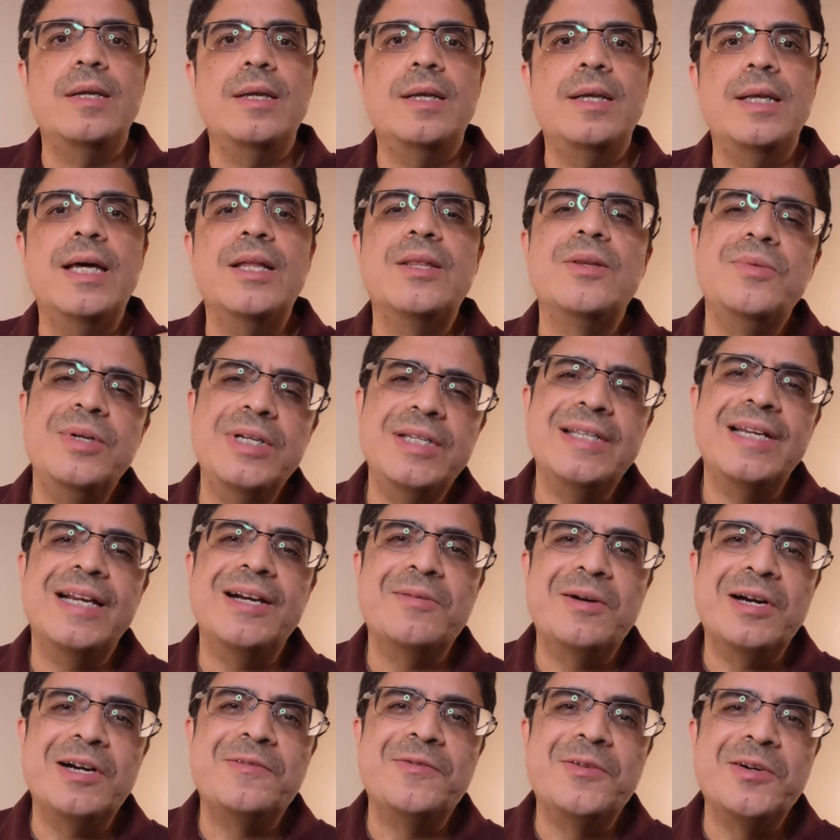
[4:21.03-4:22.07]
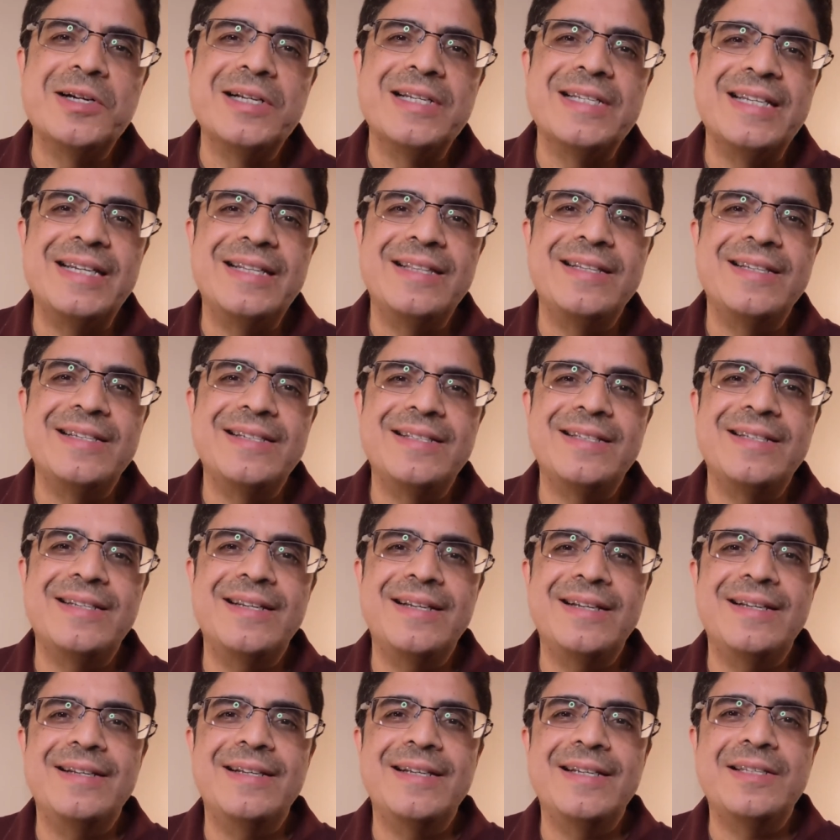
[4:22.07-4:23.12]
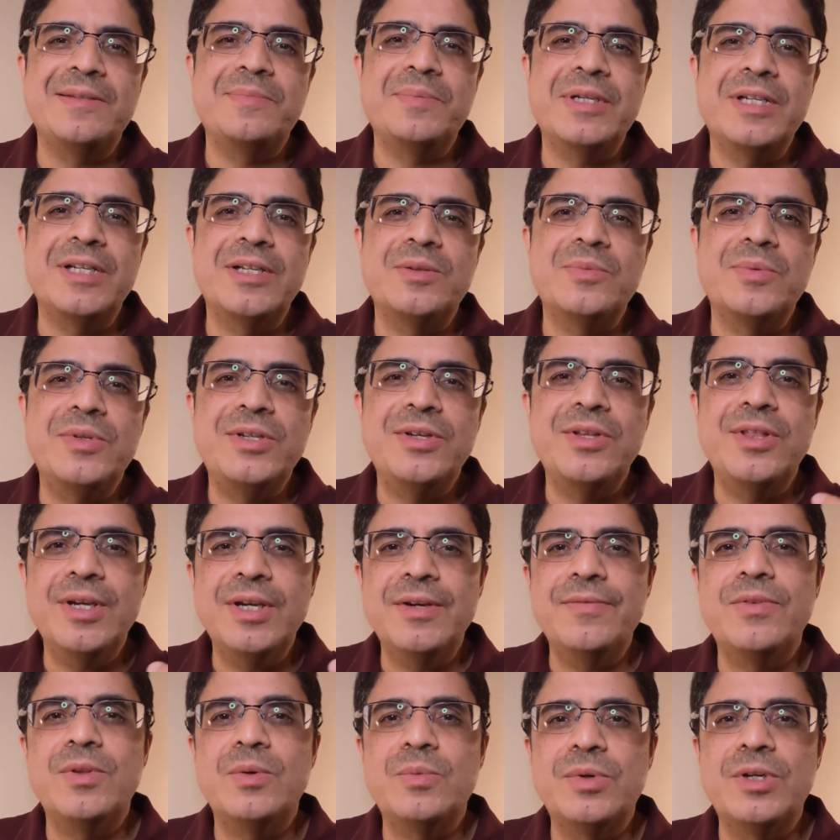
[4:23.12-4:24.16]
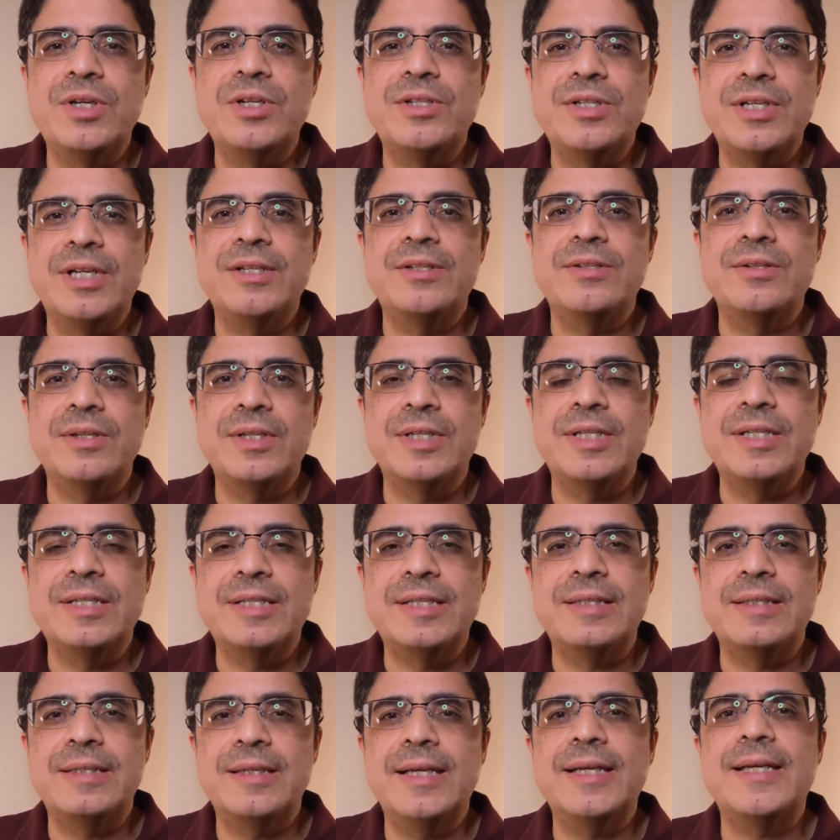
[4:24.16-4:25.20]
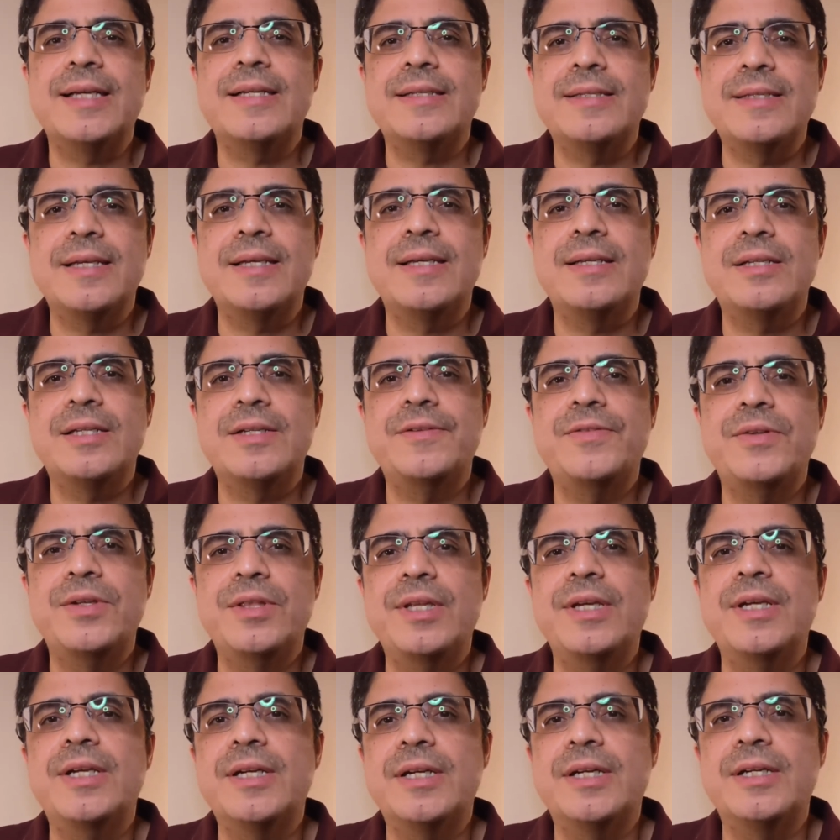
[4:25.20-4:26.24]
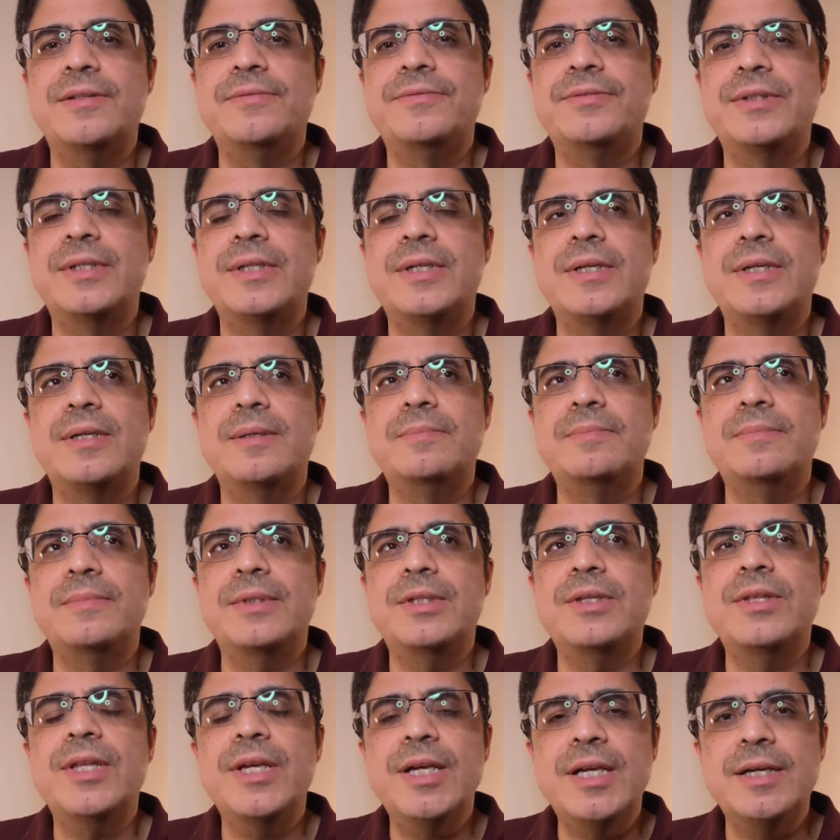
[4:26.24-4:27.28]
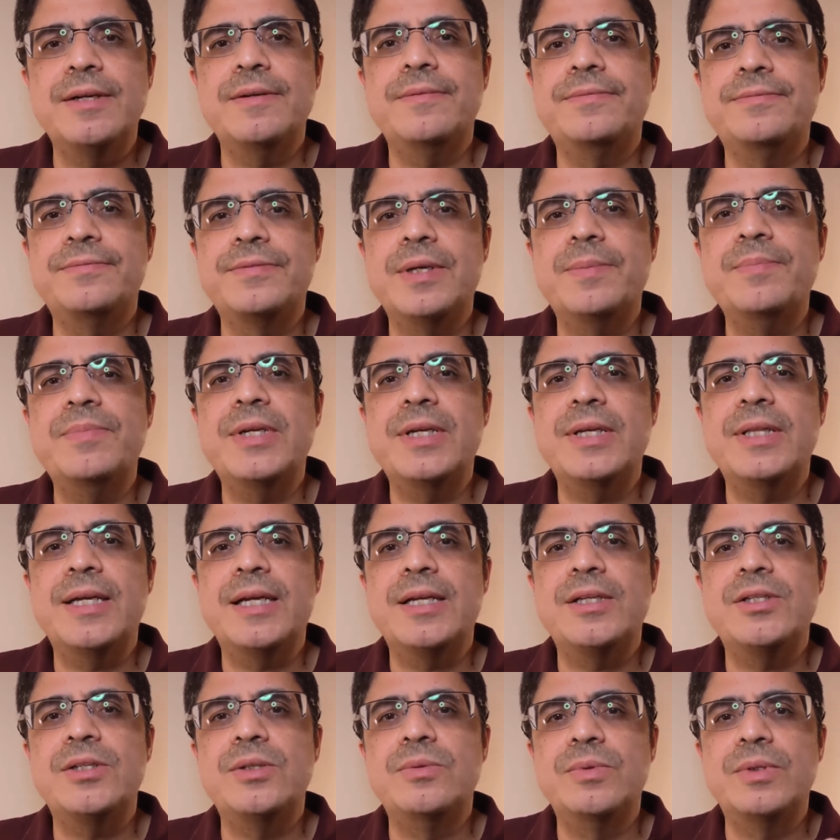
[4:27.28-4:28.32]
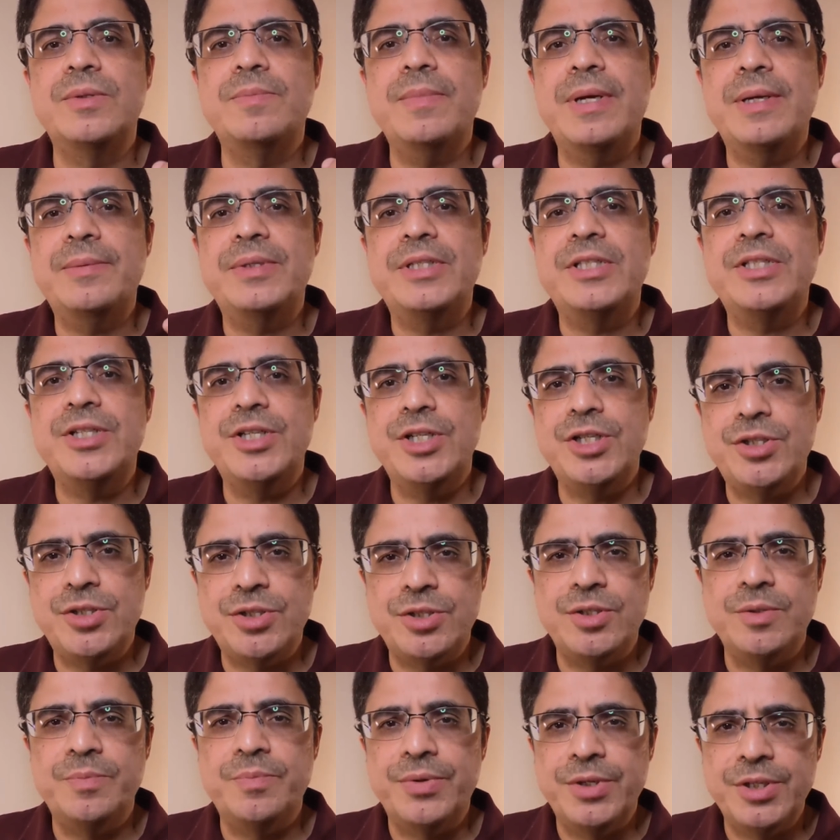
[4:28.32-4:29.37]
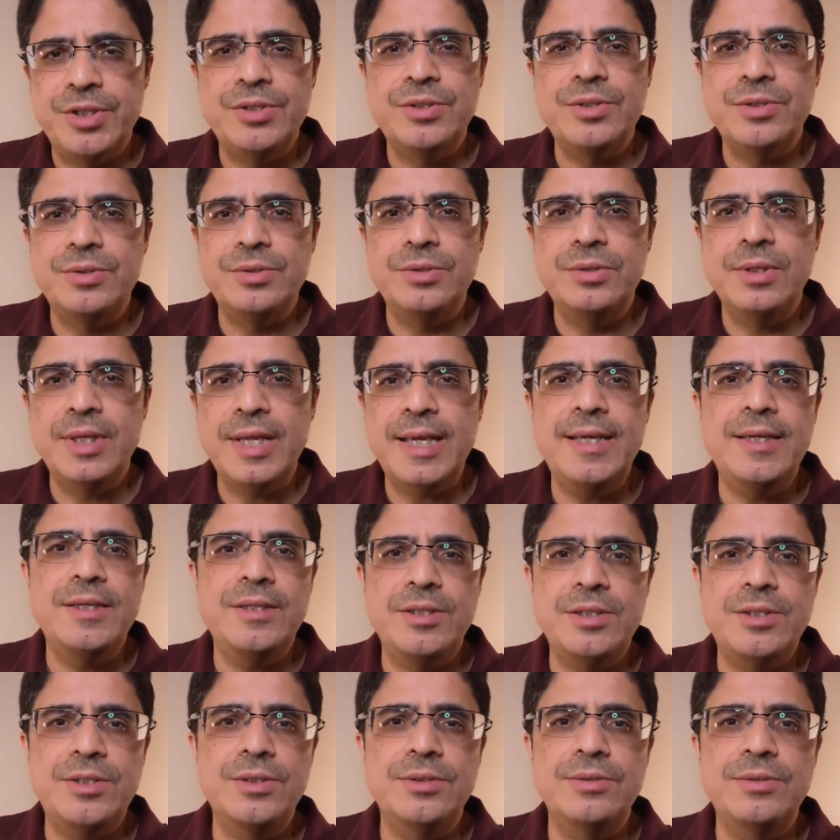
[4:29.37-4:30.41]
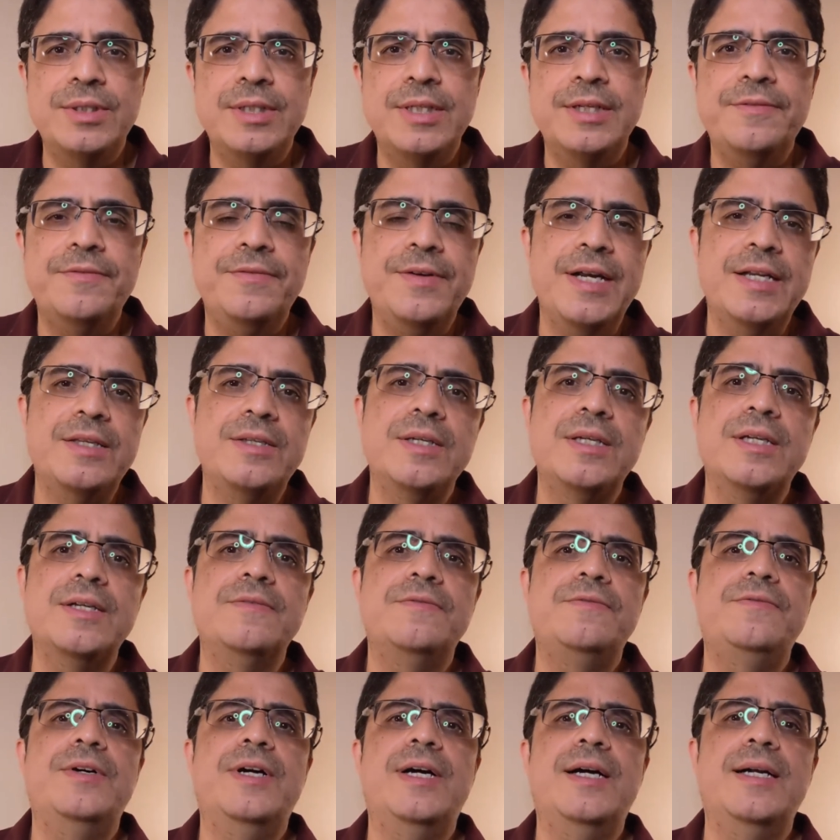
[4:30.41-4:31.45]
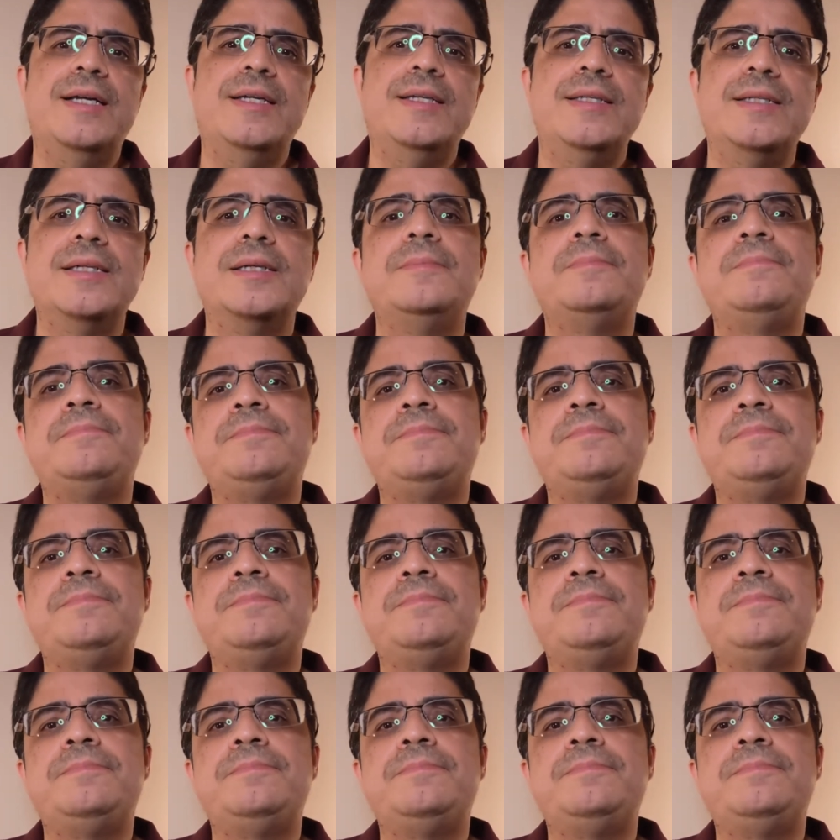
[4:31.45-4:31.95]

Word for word: Now, the reason I want to focus on this today is because when you think of the word gentleness, like I said, if you think of uh, you think of something that you would maybe teach to preschool age children. In fact, you can find